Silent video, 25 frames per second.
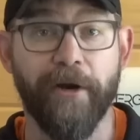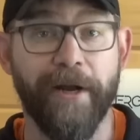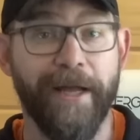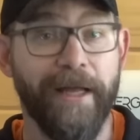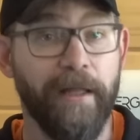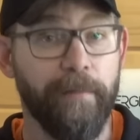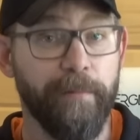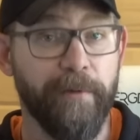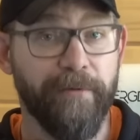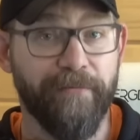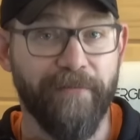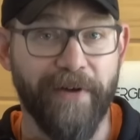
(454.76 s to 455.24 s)

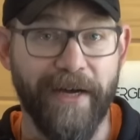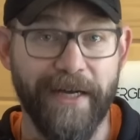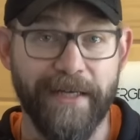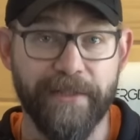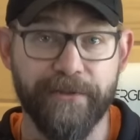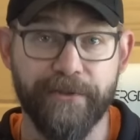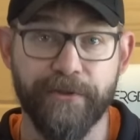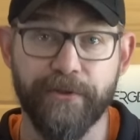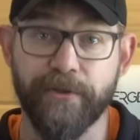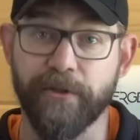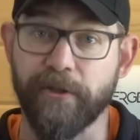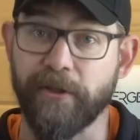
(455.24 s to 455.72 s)
helmet
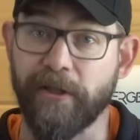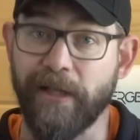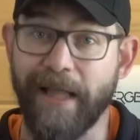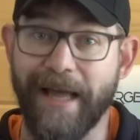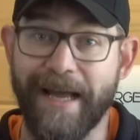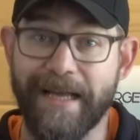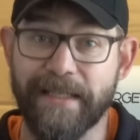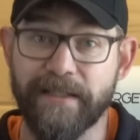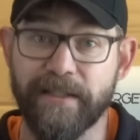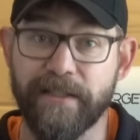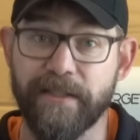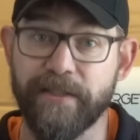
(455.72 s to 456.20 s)
visor or
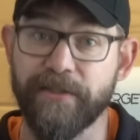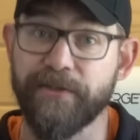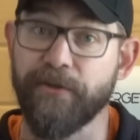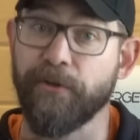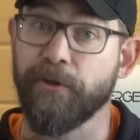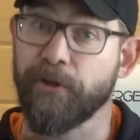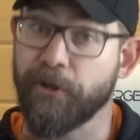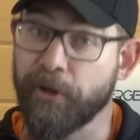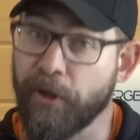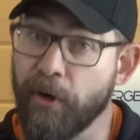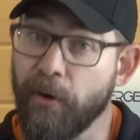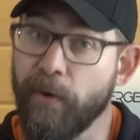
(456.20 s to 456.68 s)
glasses are
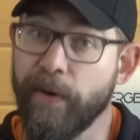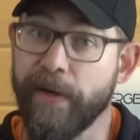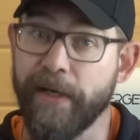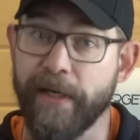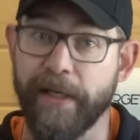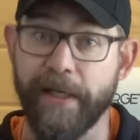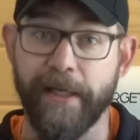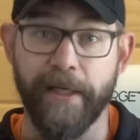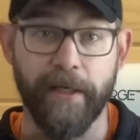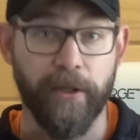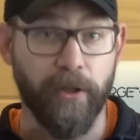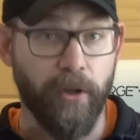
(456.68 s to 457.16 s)
going
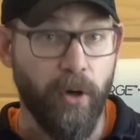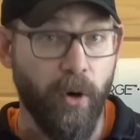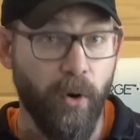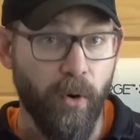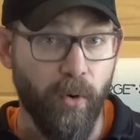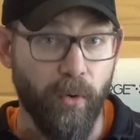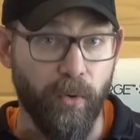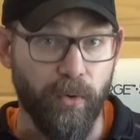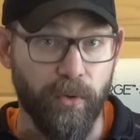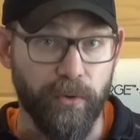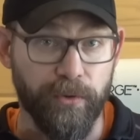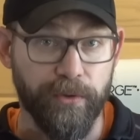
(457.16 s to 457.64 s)
to get
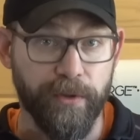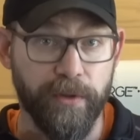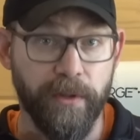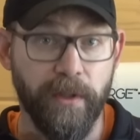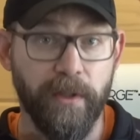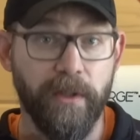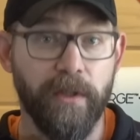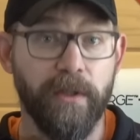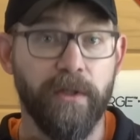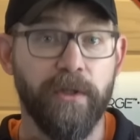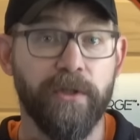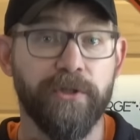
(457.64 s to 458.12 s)
cold,
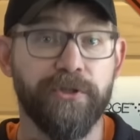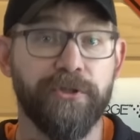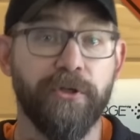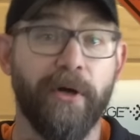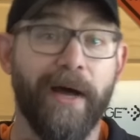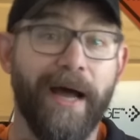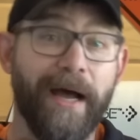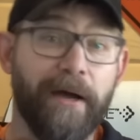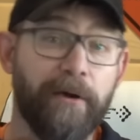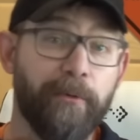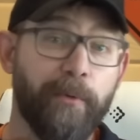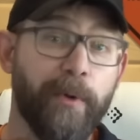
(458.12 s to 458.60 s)
so
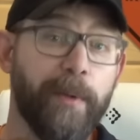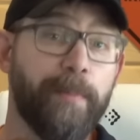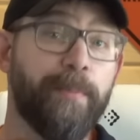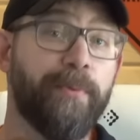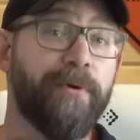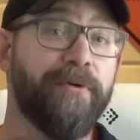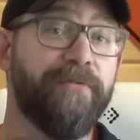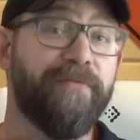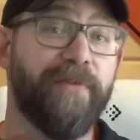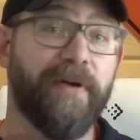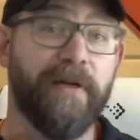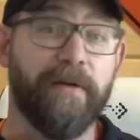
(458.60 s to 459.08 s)
how do we
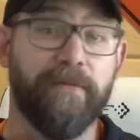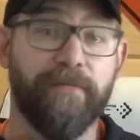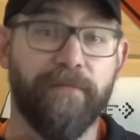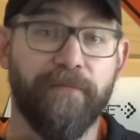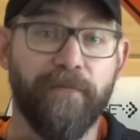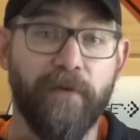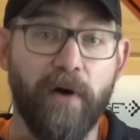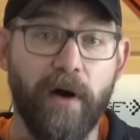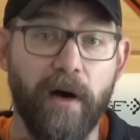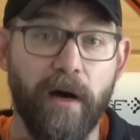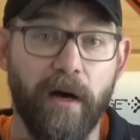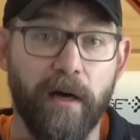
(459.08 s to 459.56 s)
prevent
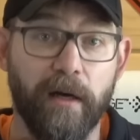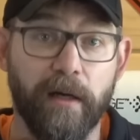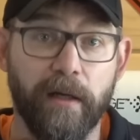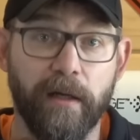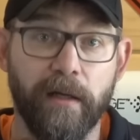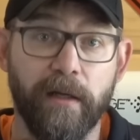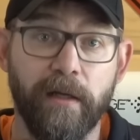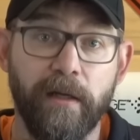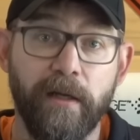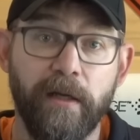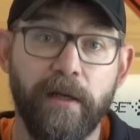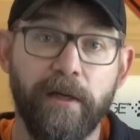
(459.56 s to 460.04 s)
fog?
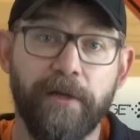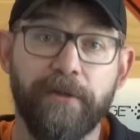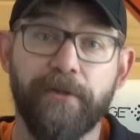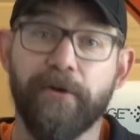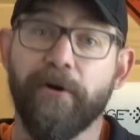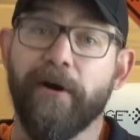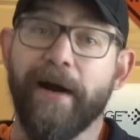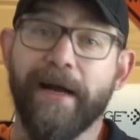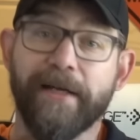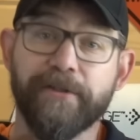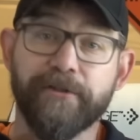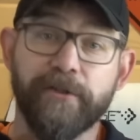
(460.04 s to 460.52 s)

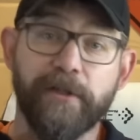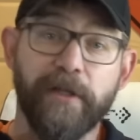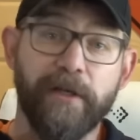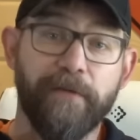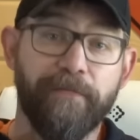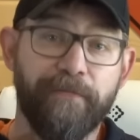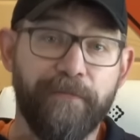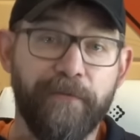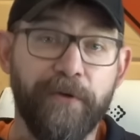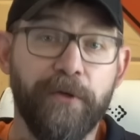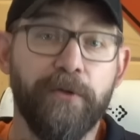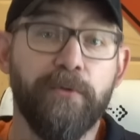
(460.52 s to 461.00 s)
There are actually a
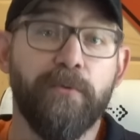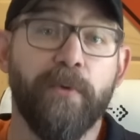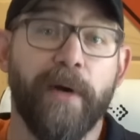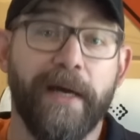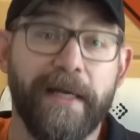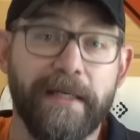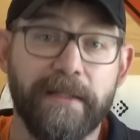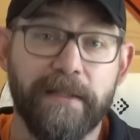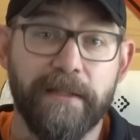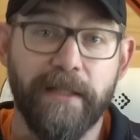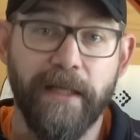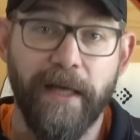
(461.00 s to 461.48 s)
few
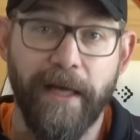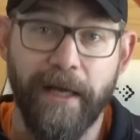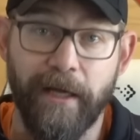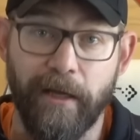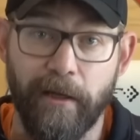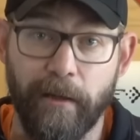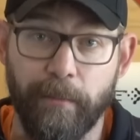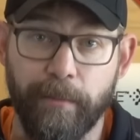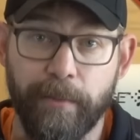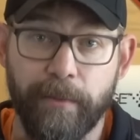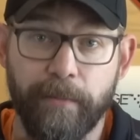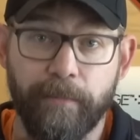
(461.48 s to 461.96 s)
ways to
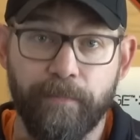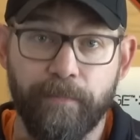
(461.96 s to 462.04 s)
help.